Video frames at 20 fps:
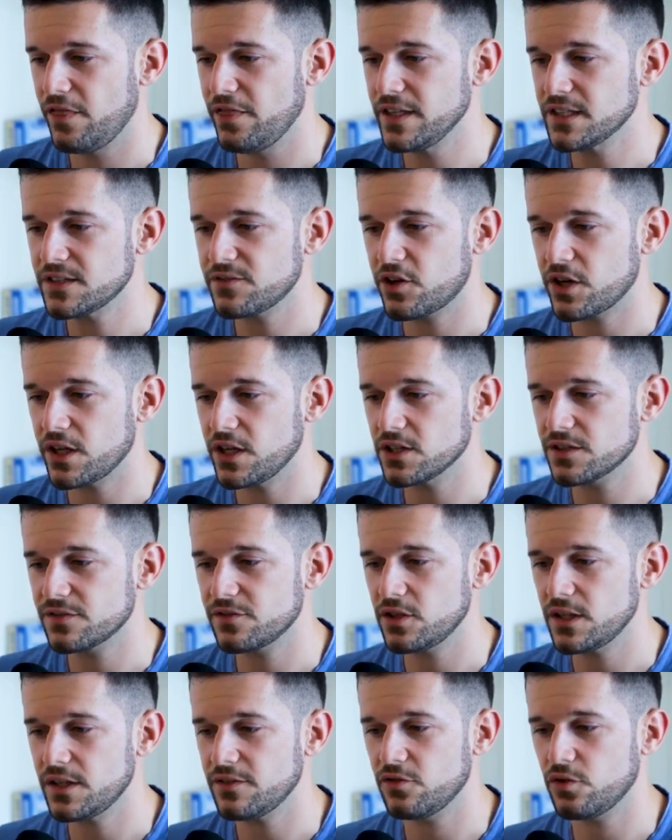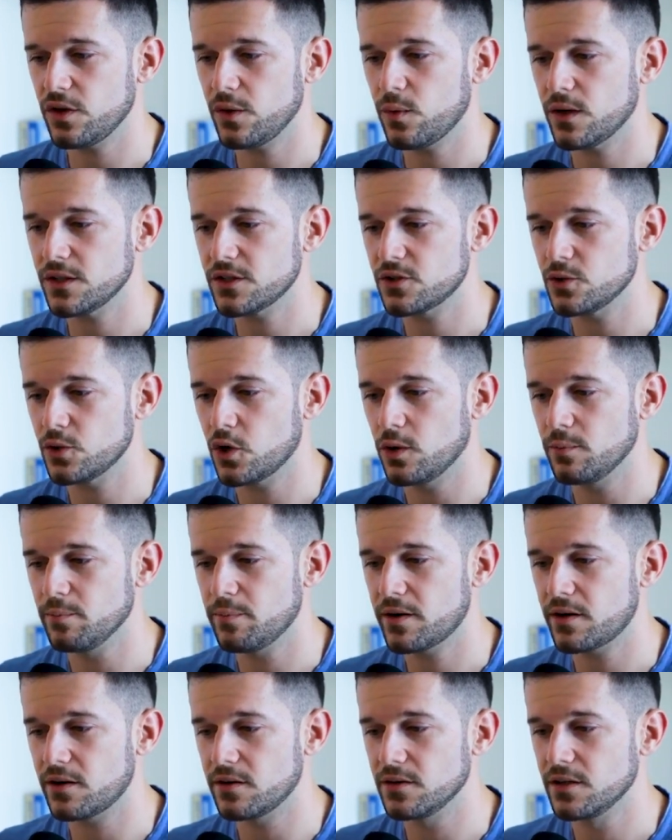This is very useful if we want to
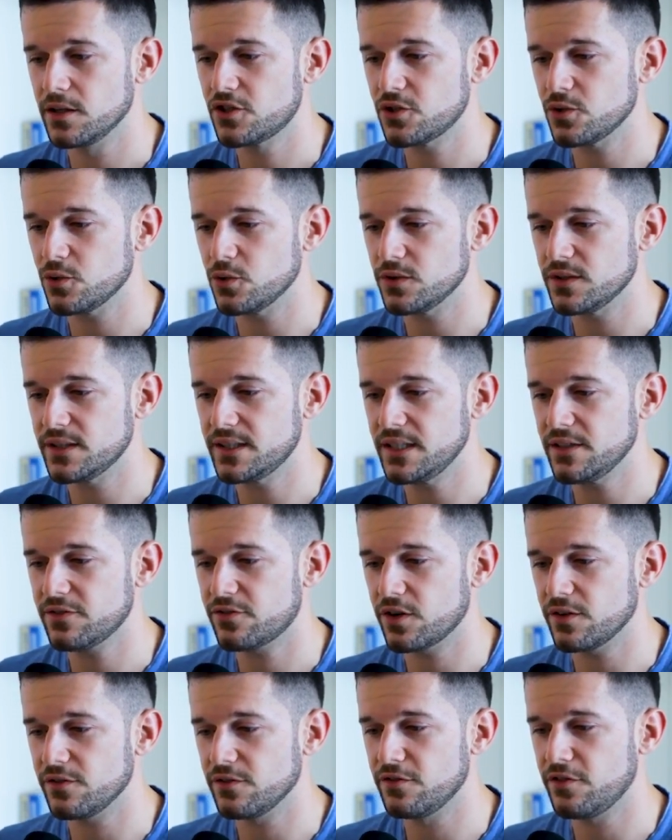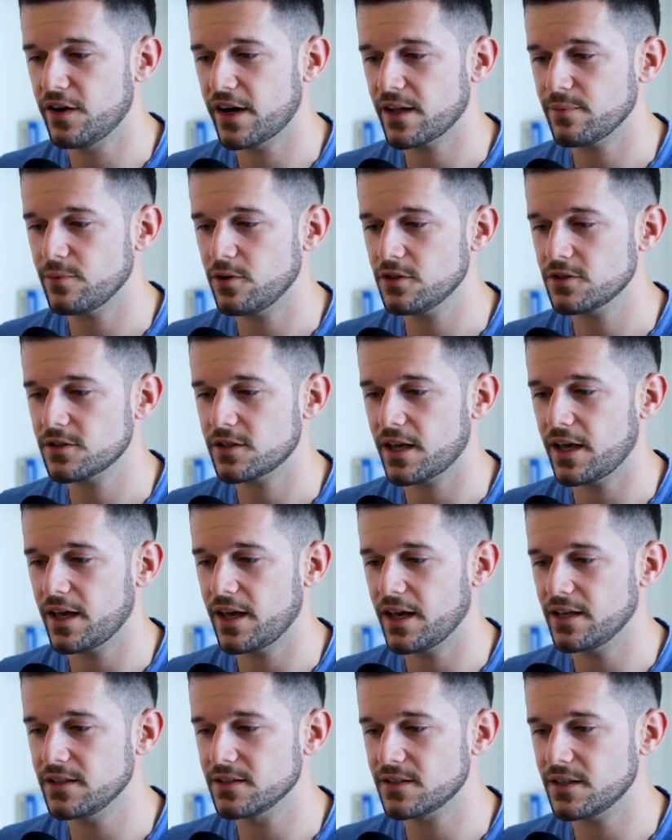compare two different variables
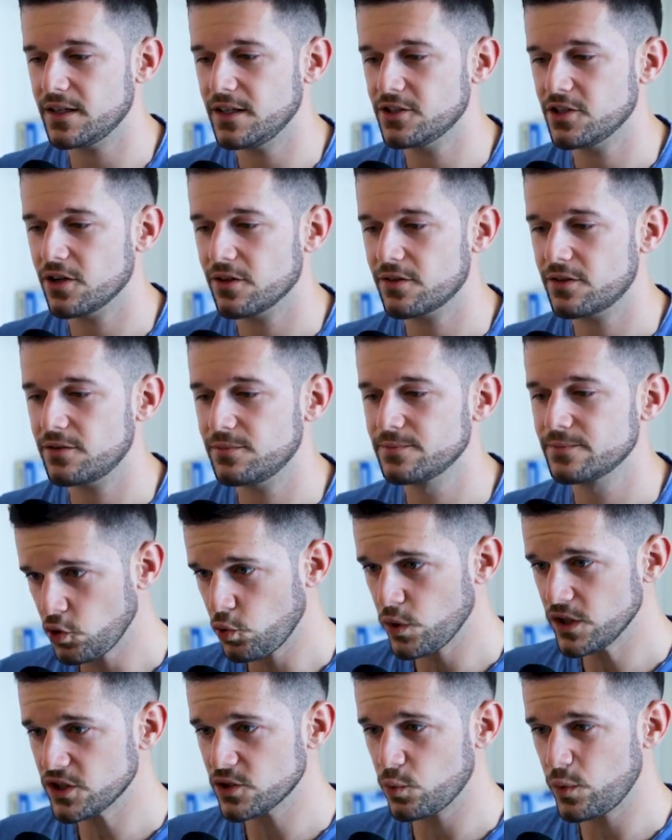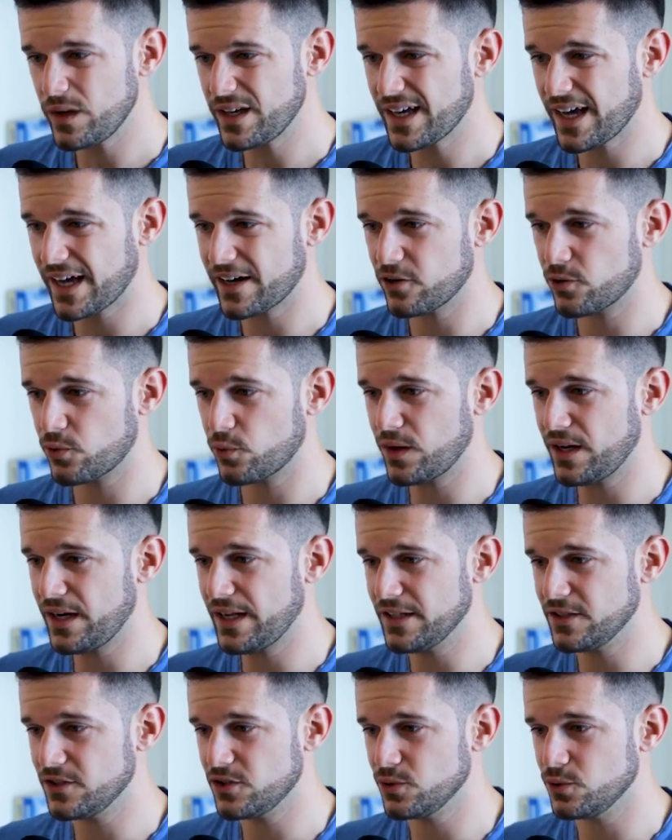against each other, which we cannot
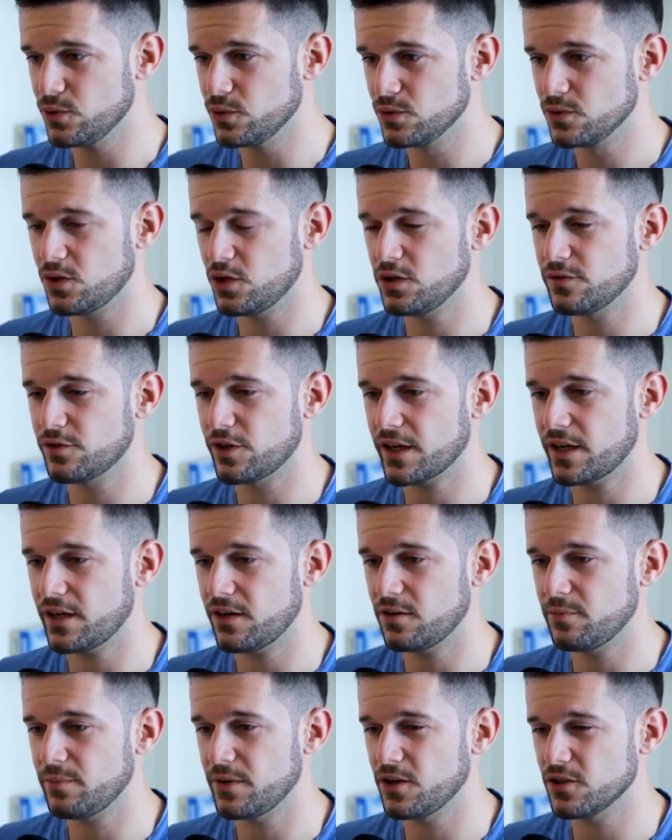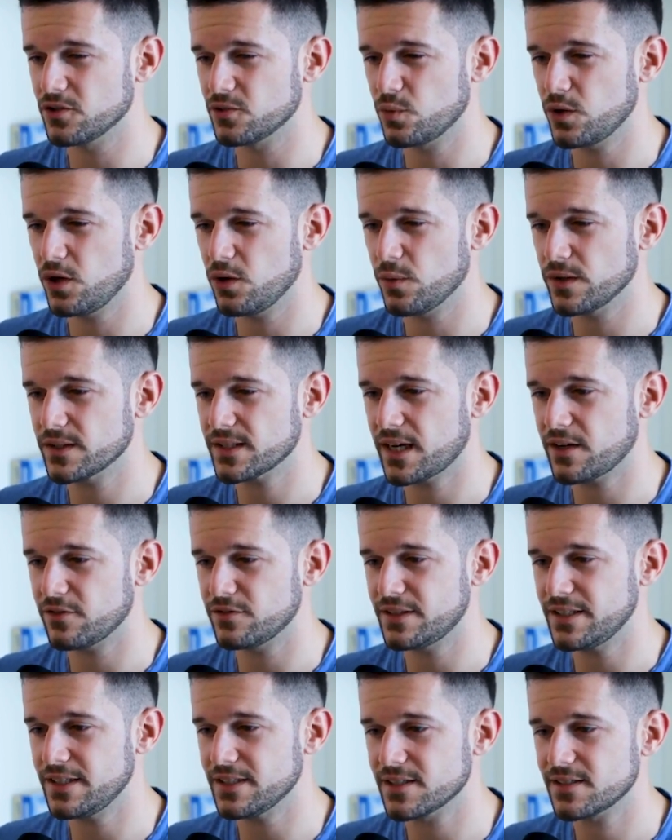really do over here because we always
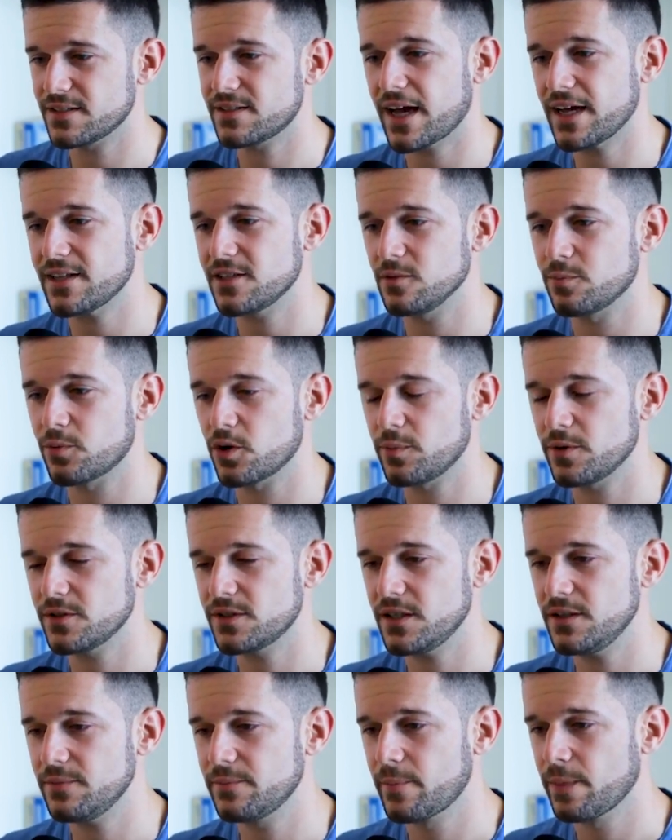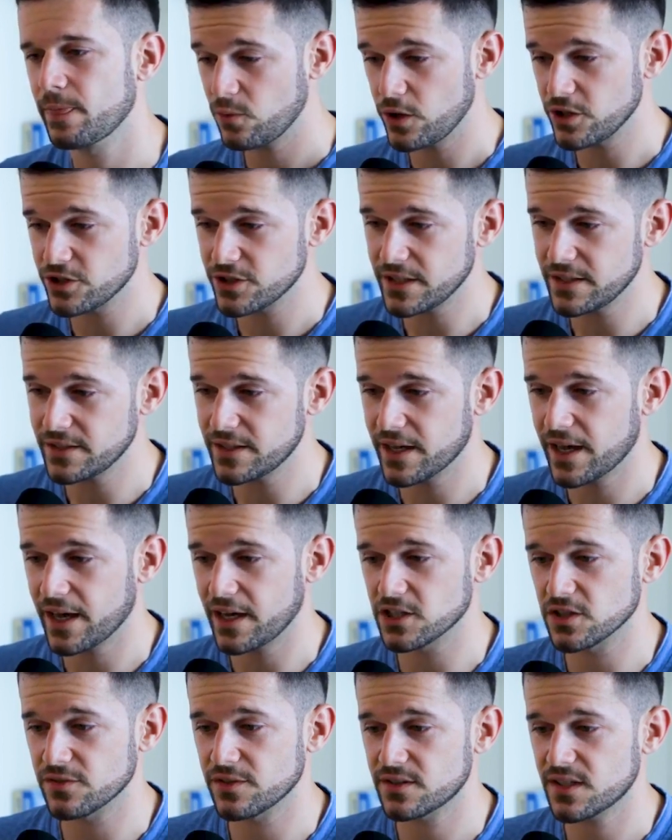have this title property, which in the
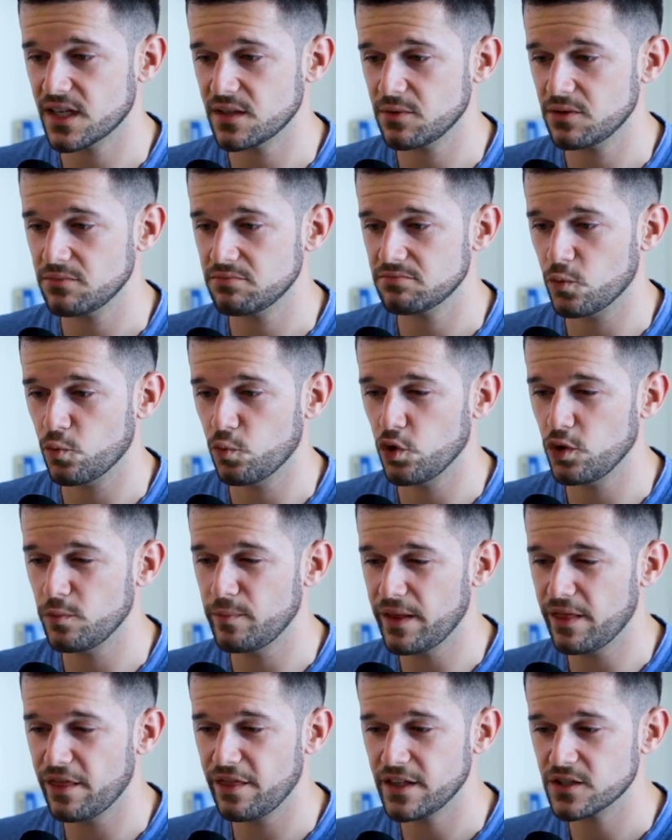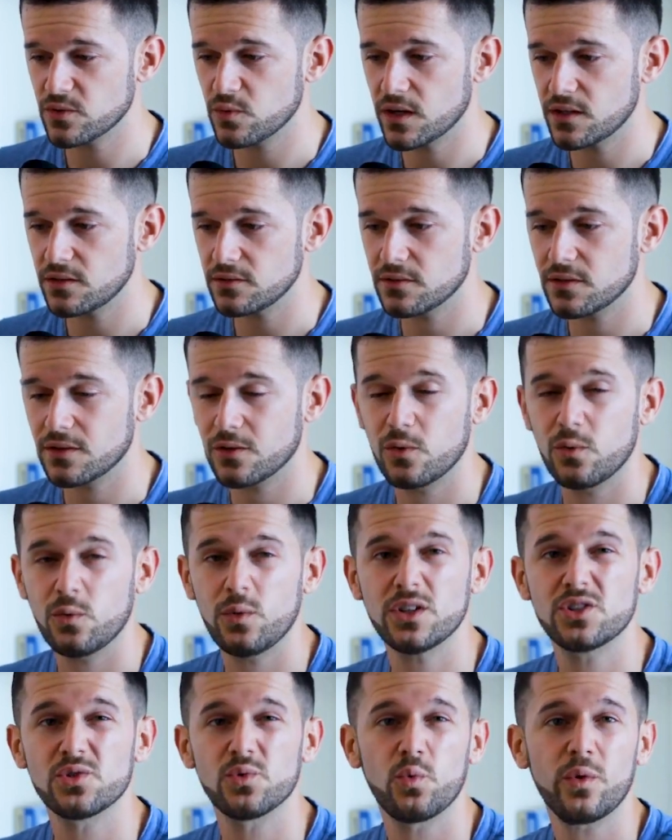case of the table will be this one,
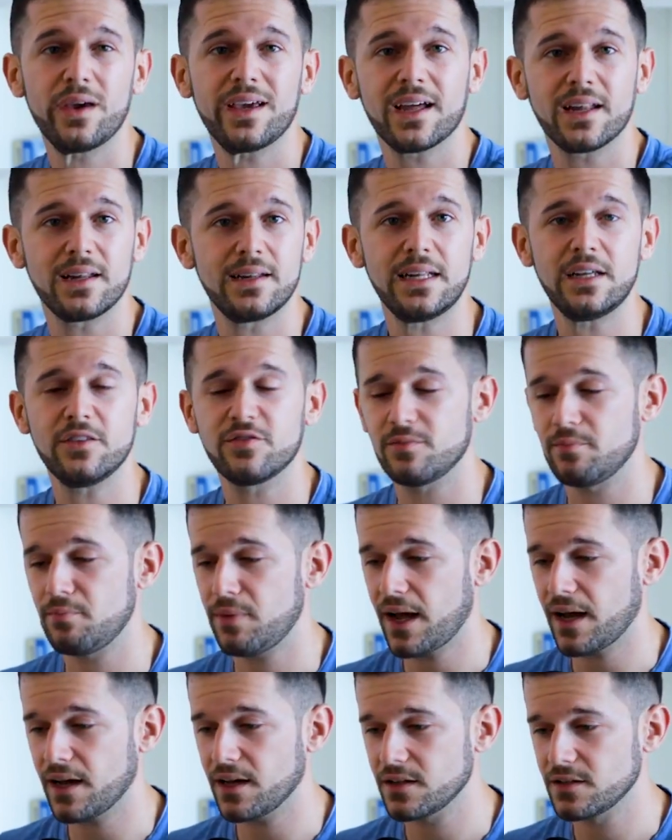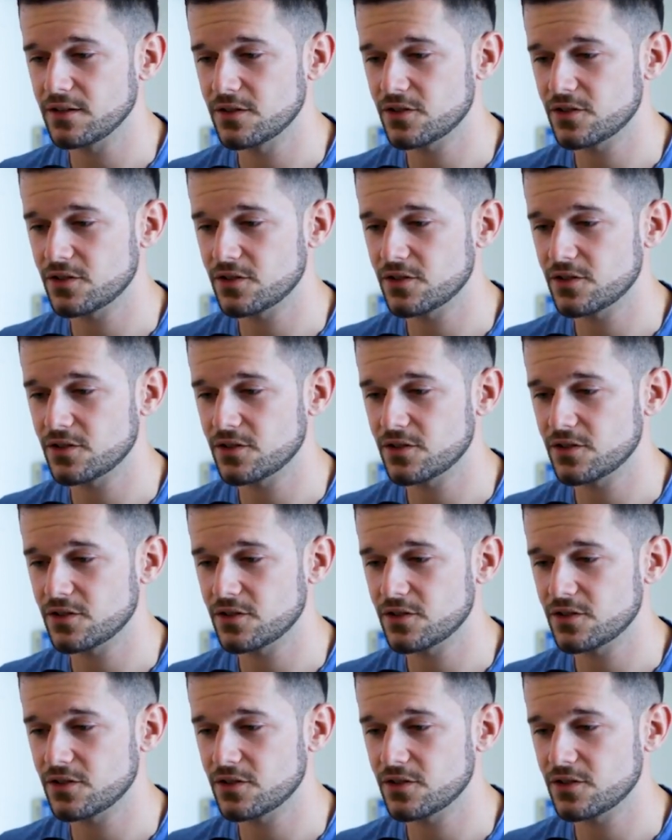which we can leave blank.